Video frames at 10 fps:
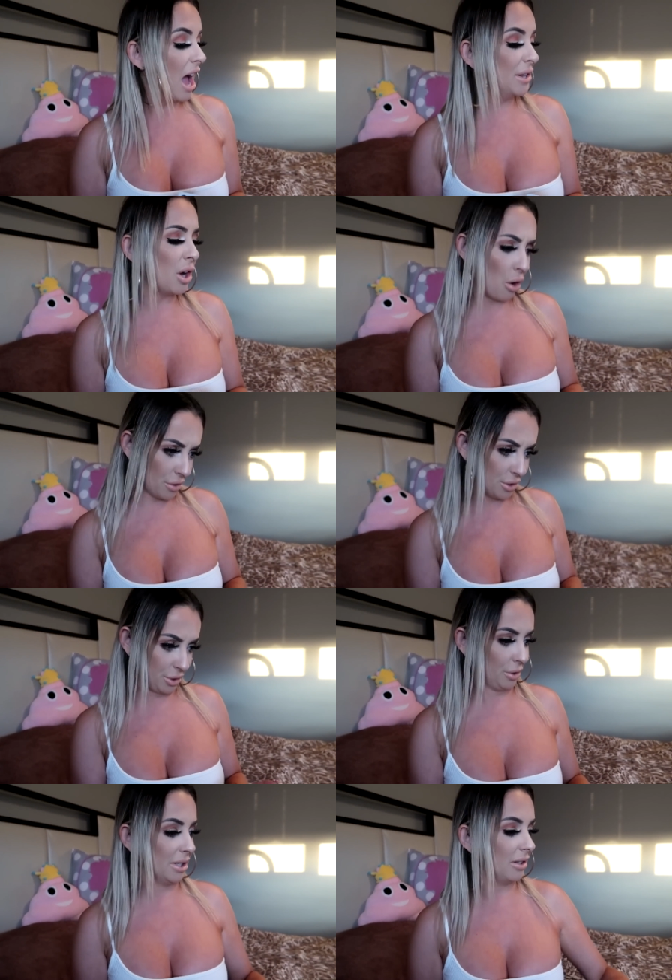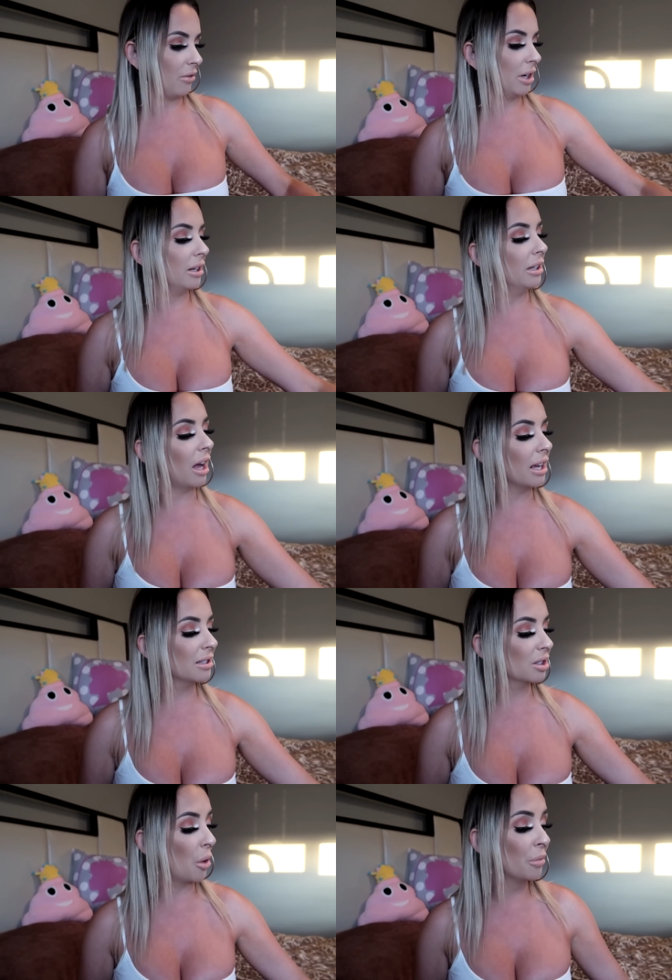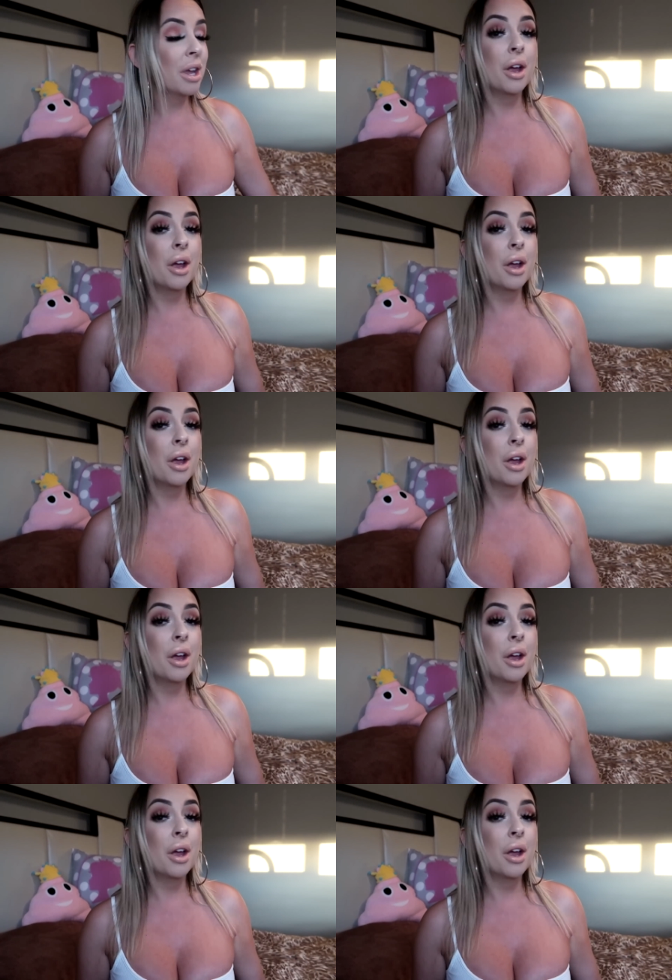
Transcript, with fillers: I think all their jewelry is $7.99. So